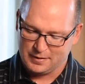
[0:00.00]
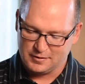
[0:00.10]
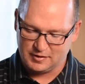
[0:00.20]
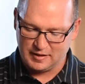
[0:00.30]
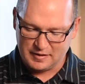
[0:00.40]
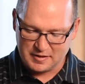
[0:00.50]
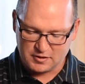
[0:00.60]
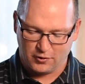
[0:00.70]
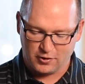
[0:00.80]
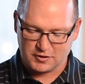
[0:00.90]
You see, in
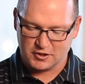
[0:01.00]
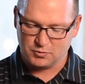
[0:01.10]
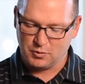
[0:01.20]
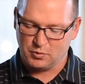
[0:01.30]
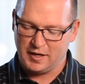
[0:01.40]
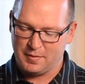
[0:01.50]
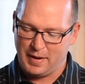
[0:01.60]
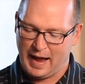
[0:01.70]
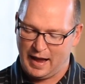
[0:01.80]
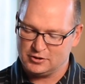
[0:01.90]
these verses, we read
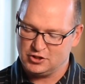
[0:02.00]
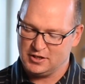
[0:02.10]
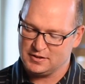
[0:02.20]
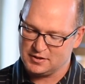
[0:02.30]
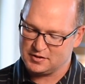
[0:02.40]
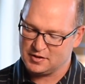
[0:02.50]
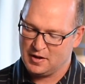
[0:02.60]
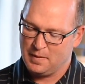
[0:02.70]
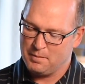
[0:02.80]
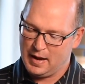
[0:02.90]
about how Jesus
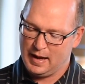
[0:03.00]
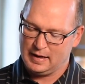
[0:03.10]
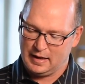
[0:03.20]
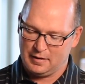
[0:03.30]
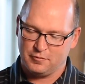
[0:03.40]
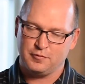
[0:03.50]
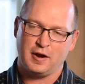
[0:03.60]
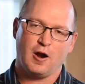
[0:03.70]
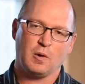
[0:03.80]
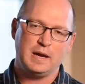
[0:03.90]
made it
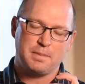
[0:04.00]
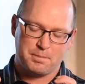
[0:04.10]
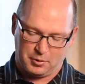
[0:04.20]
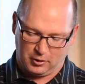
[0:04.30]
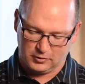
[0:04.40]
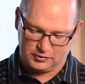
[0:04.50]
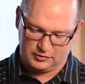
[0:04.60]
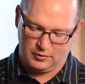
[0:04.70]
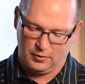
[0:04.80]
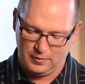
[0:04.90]
very
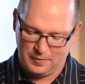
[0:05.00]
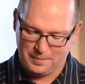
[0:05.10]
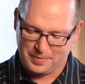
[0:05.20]
personal